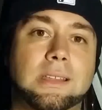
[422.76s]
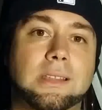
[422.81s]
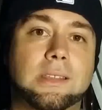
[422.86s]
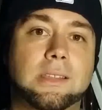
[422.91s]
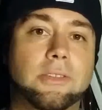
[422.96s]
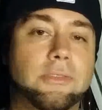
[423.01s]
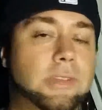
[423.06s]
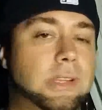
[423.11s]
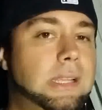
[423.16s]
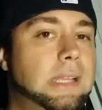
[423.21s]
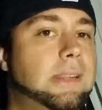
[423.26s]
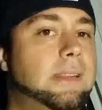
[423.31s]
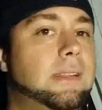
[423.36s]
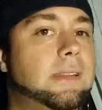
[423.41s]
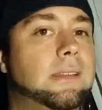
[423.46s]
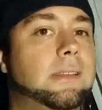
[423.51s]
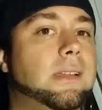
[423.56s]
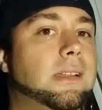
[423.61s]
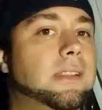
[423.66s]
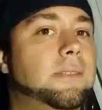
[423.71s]
Your
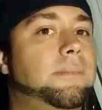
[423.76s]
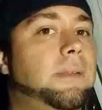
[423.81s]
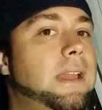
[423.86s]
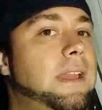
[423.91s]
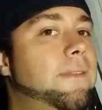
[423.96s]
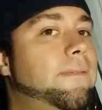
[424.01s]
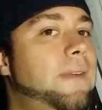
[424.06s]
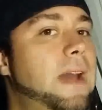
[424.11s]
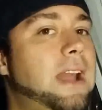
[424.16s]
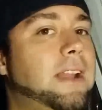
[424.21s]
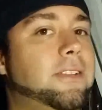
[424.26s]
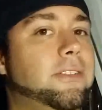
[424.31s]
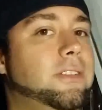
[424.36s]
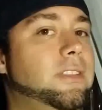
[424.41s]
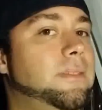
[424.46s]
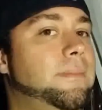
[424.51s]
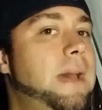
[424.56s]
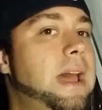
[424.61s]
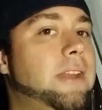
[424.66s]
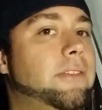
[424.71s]
resistance doesn't play a factor in
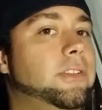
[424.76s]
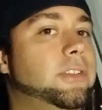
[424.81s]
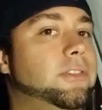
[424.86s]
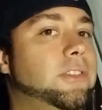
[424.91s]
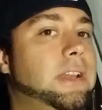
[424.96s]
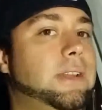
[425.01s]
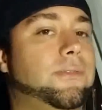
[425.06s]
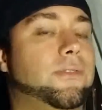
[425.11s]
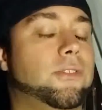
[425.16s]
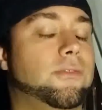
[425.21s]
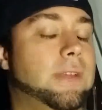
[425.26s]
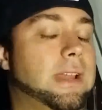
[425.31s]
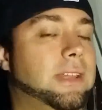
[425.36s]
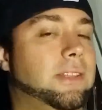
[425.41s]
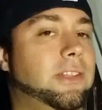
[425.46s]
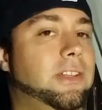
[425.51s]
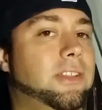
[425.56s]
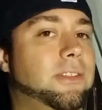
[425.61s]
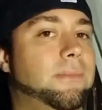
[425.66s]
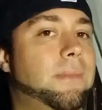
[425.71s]
the battery drain for a
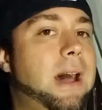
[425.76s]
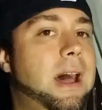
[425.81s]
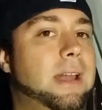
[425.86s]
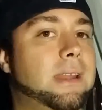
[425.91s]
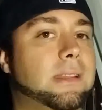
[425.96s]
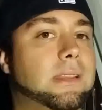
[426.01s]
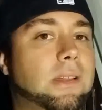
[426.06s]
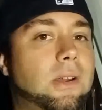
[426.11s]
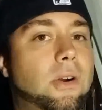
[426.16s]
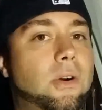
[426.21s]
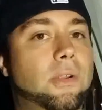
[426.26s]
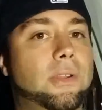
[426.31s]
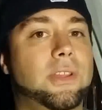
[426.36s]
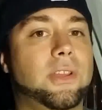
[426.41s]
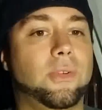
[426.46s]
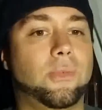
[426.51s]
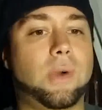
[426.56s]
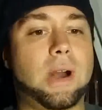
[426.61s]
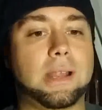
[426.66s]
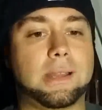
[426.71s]
regulated mod. It's only
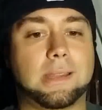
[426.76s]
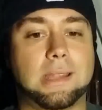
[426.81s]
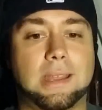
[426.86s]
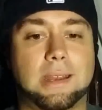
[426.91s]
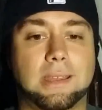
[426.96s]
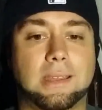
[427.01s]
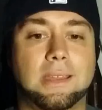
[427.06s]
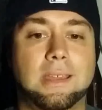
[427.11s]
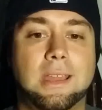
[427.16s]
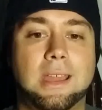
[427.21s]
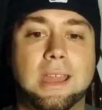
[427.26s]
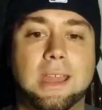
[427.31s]
your watt setting.